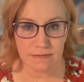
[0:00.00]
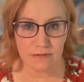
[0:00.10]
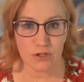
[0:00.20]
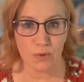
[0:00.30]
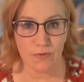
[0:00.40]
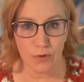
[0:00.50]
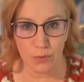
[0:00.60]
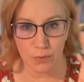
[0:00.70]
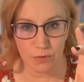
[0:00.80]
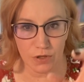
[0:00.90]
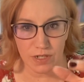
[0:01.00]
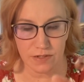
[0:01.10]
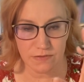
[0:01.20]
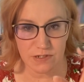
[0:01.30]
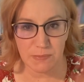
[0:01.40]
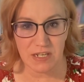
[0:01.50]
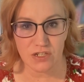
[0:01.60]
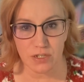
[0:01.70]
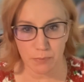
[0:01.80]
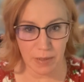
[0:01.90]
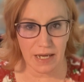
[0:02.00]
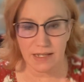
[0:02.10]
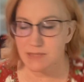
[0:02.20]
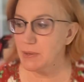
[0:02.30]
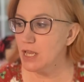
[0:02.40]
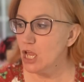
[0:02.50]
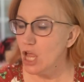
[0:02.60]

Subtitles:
UFO-looking spaceship pods, but